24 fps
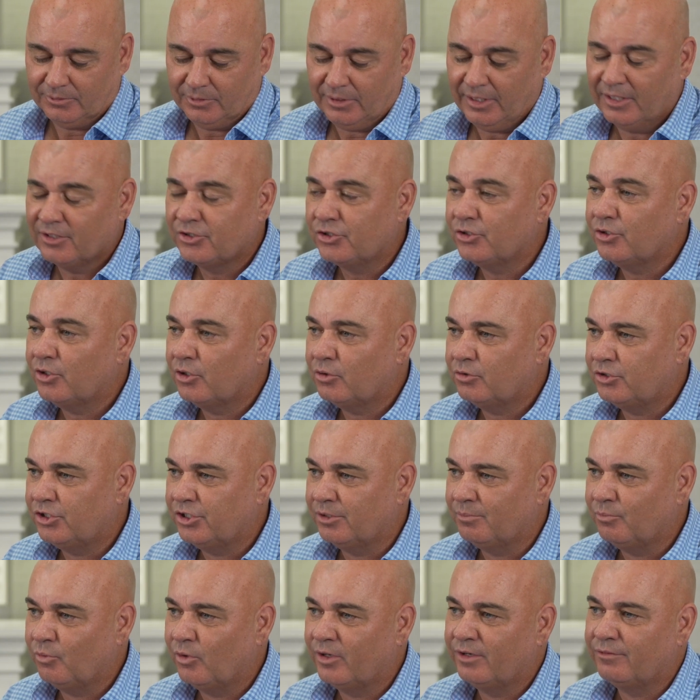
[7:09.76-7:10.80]
As you know,
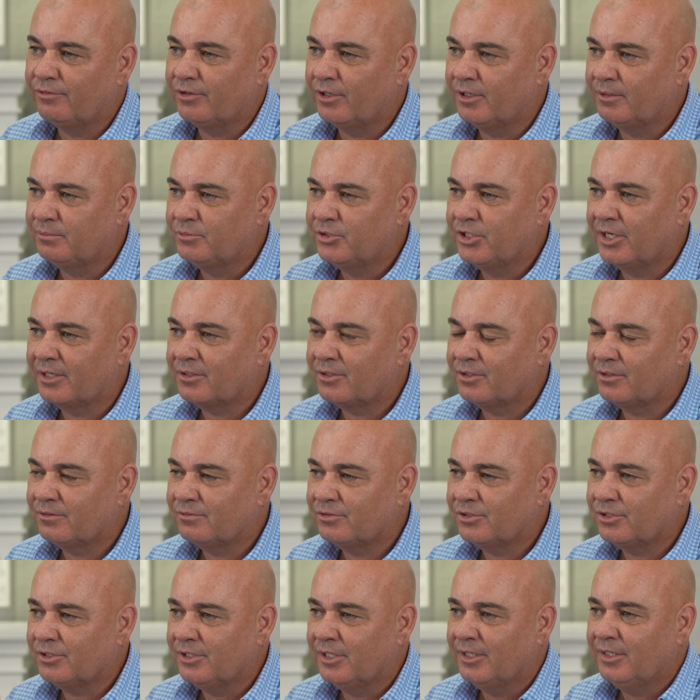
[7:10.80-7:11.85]
Jim, one of our
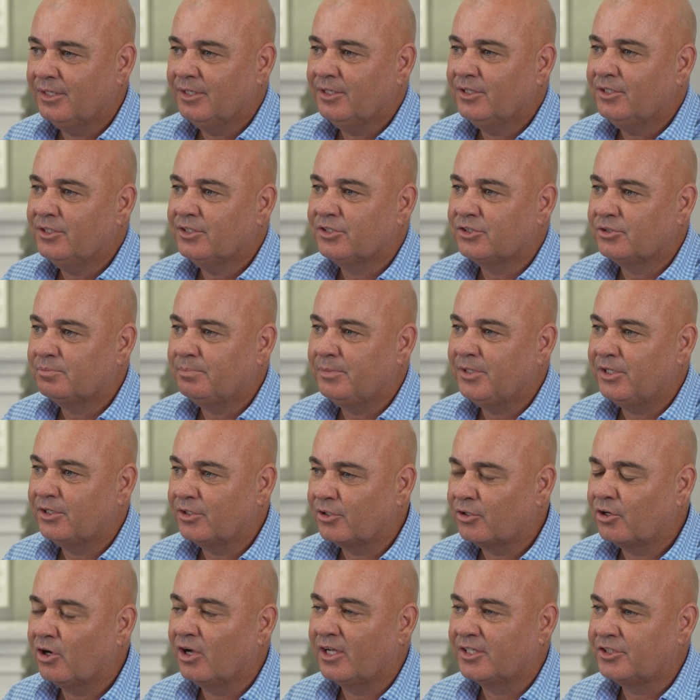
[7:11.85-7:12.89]
objectives is being
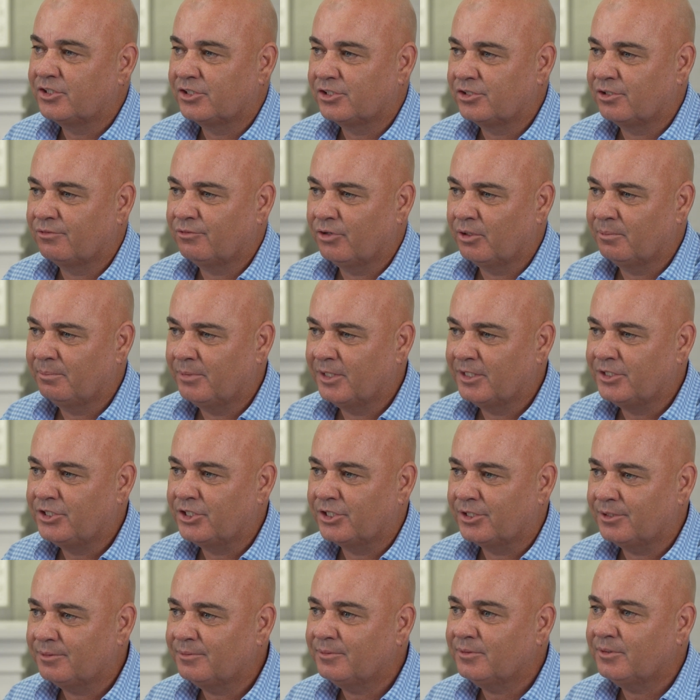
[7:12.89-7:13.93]
conscious of our
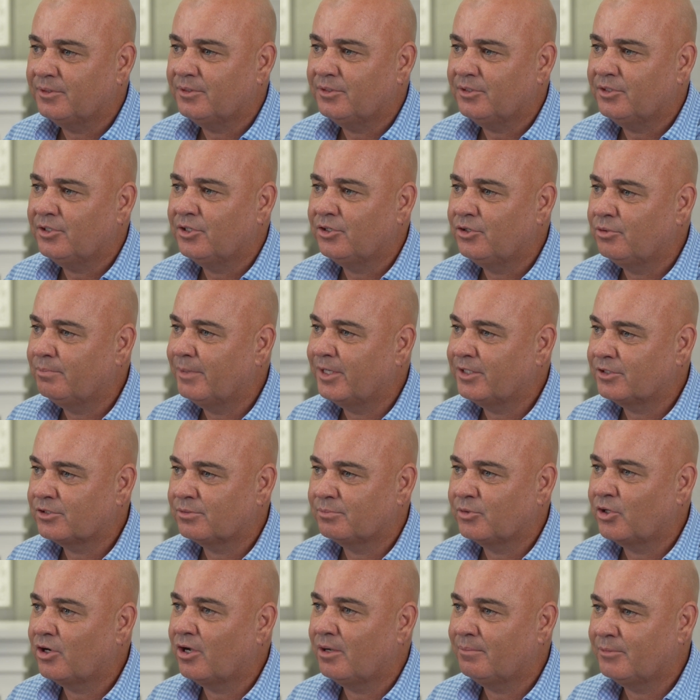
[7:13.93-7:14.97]
budget. Can you make
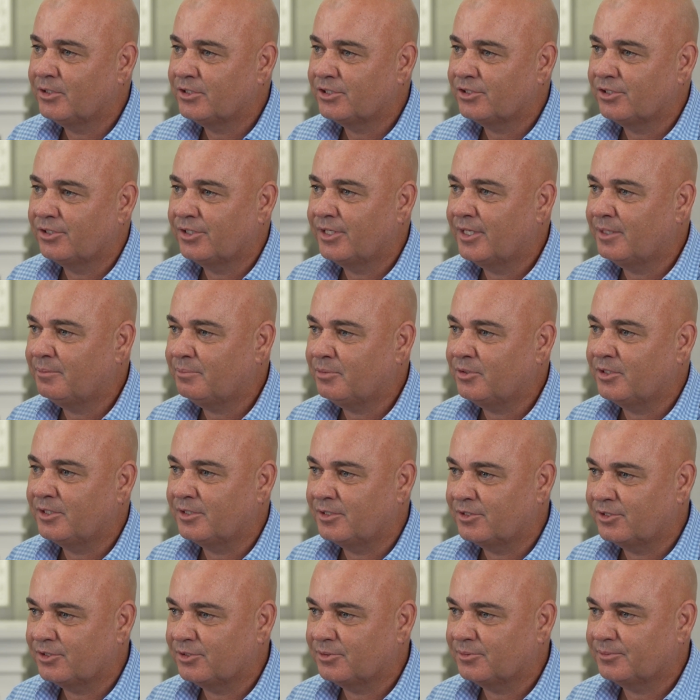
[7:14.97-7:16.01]
some comments on that,
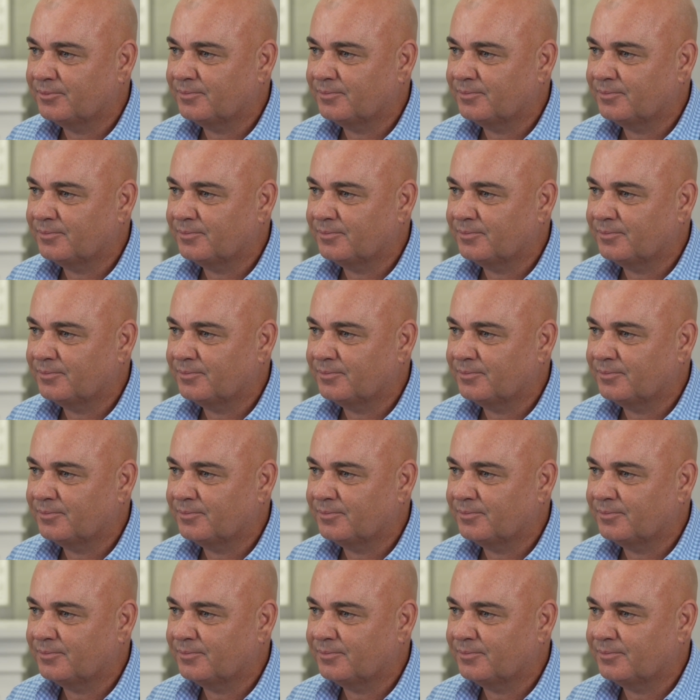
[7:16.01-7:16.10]
please?